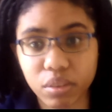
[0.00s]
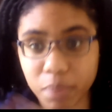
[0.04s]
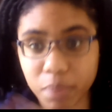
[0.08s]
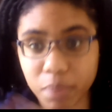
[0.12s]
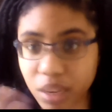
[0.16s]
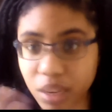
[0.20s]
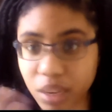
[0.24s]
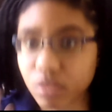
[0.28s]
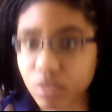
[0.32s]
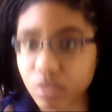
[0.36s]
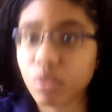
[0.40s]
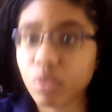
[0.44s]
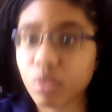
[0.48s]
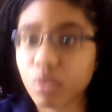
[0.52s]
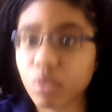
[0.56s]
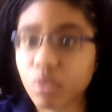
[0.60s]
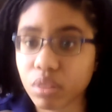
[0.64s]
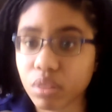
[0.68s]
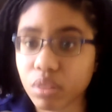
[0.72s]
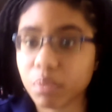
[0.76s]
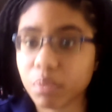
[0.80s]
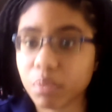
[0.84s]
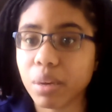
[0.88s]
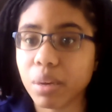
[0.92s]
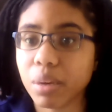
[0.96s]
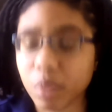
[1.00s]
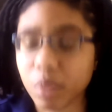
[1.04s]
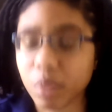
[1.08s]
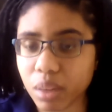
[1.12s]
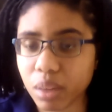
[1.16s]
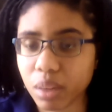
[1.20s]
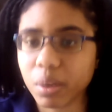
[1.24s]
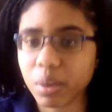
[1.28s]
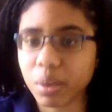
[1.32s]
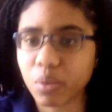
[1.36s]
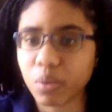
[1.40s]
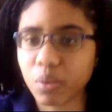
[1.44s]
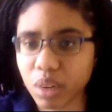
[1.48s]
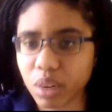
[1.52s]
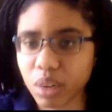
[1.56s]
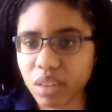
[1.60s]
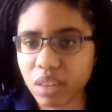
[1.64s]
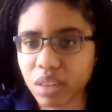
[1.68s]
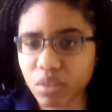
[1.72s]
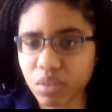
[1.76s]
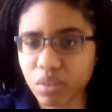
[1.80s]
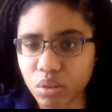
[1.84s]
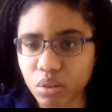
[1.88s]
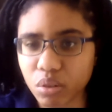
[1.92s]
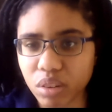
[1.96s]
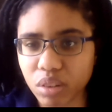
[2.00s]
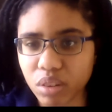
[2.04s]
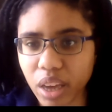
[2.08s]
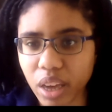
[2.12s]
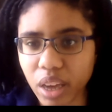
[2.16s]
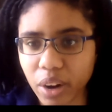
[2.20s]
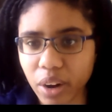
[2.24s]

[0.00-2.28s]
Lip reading: because those are the people they're being really socially